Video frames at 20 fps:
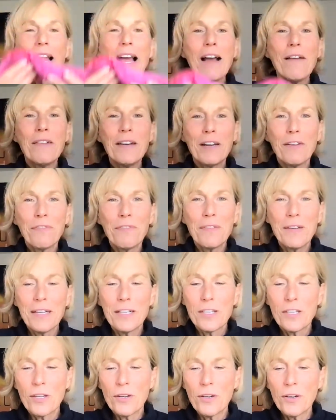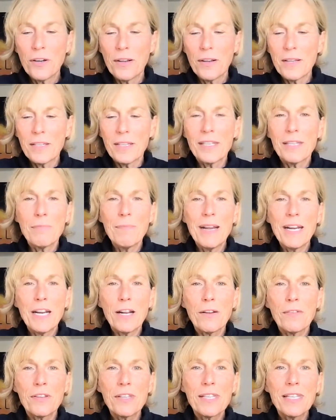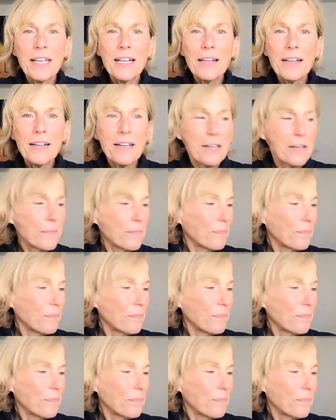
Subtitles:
lavender, feels so good. This is made out of silk.